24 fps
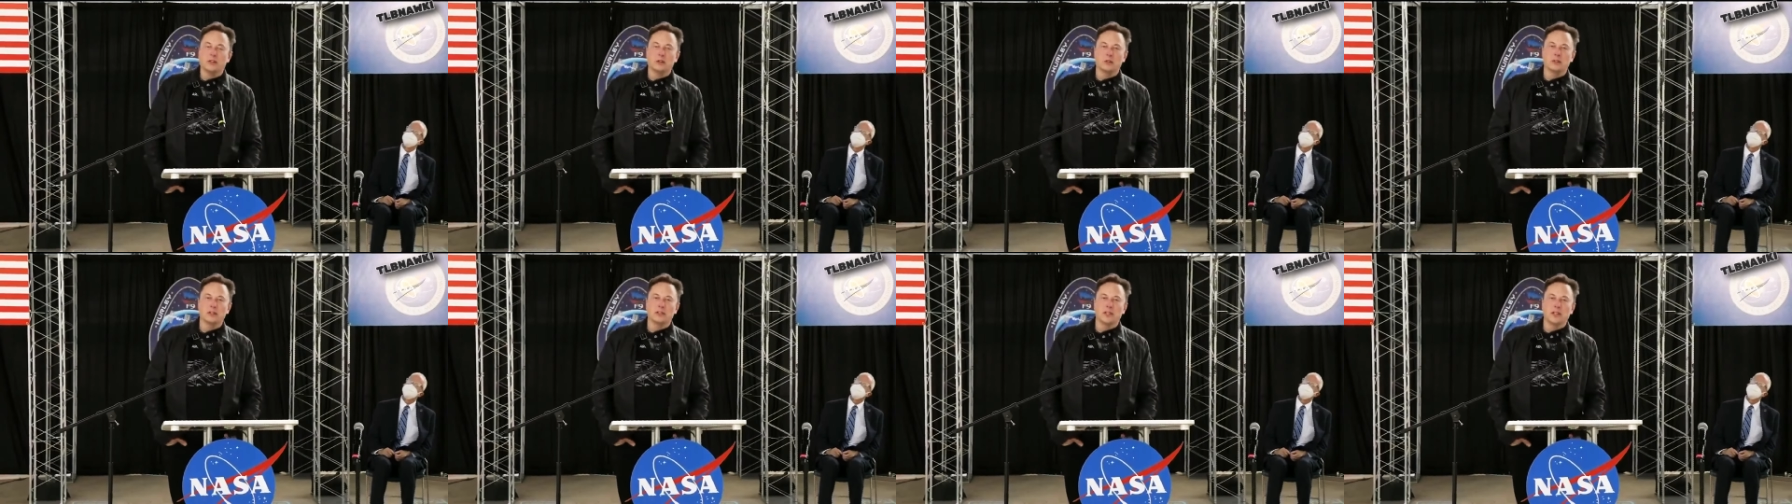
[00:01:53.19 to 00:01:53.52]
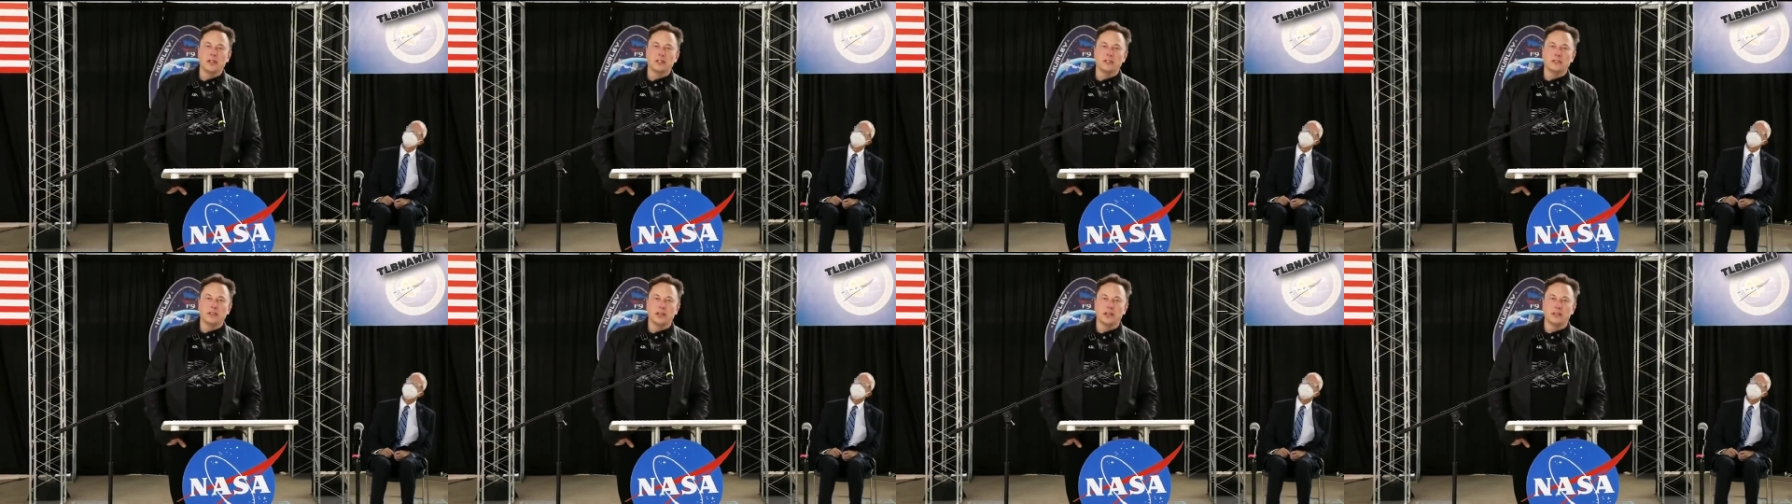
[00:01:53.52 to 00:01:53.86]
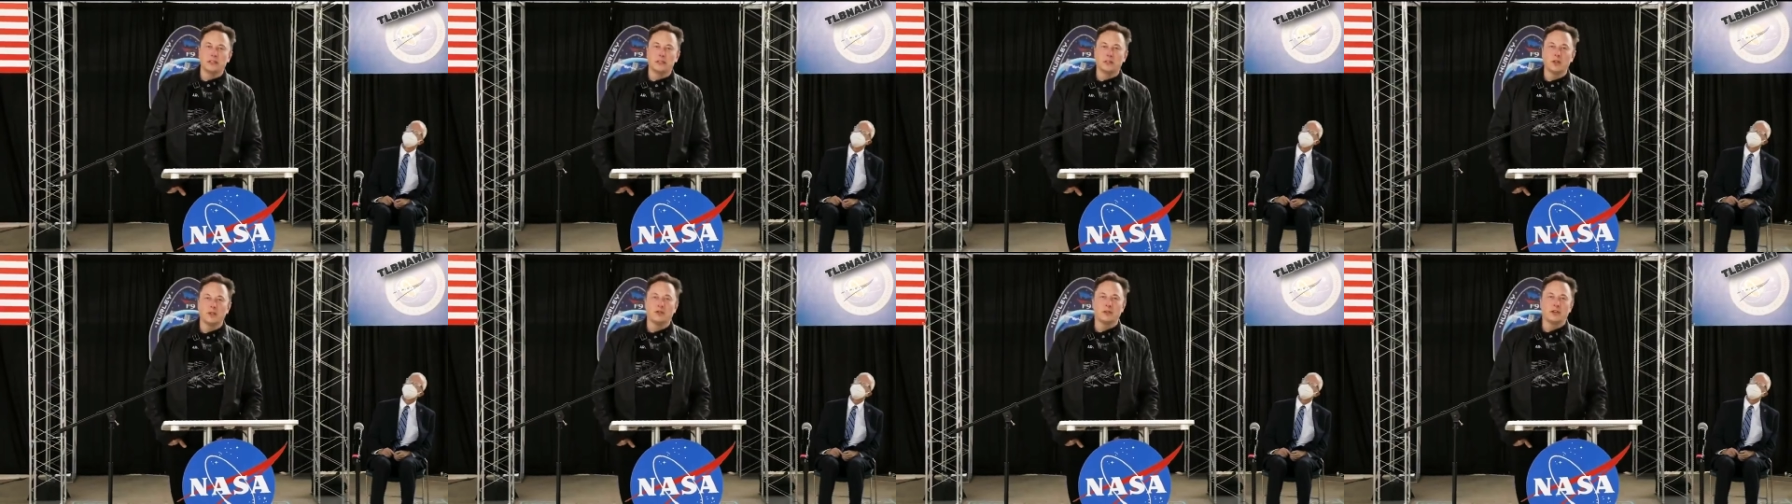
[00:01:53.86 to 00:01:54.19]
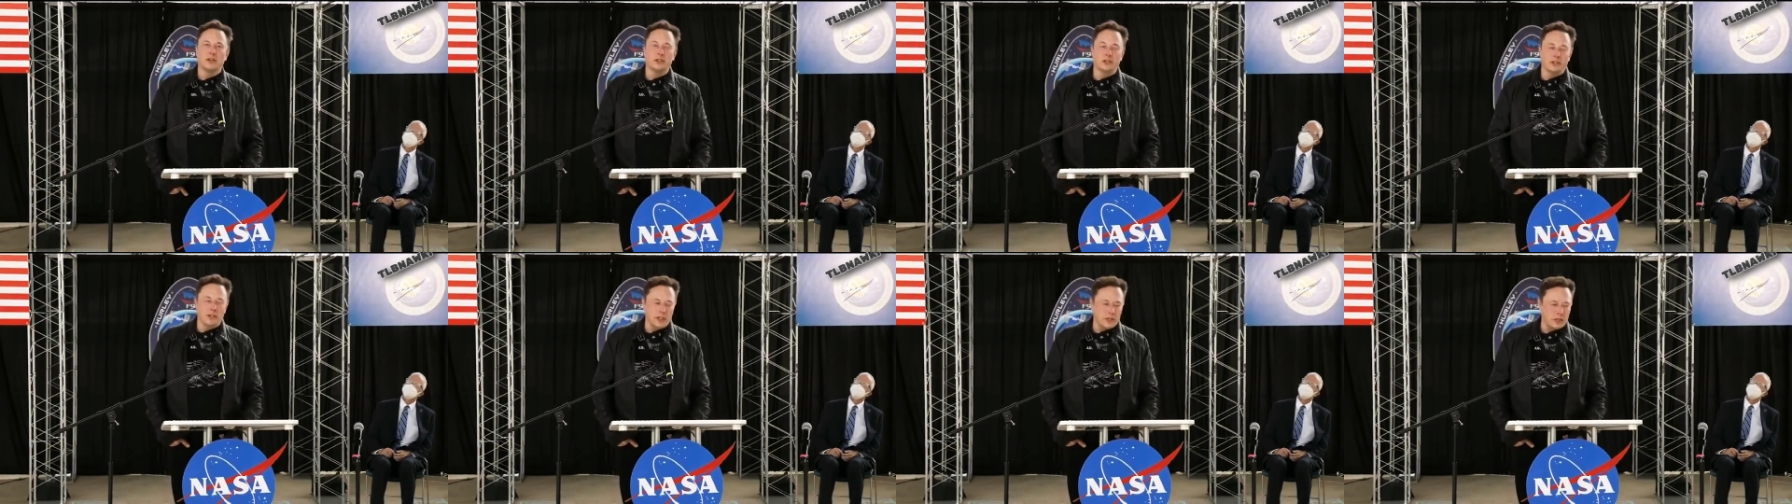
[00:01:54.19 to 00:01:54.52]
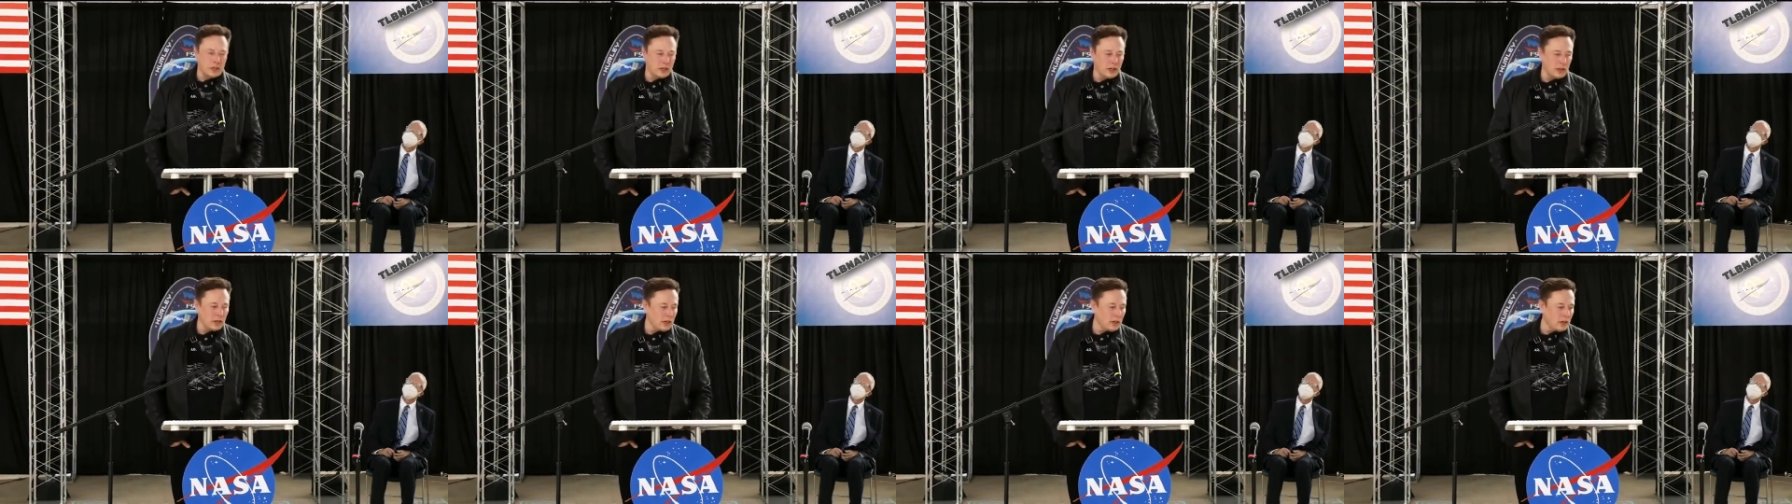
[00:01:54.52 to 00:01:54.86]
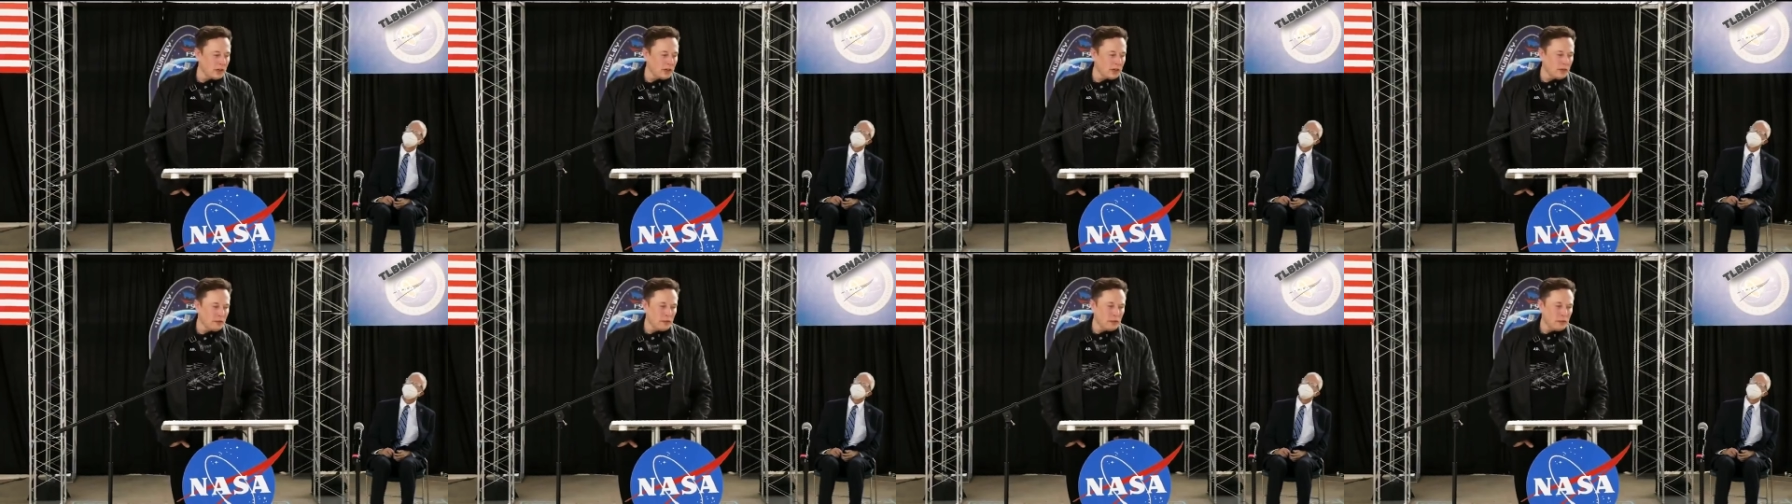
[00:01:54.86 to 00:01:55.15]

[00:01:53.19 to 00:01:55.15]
those things that is universally good,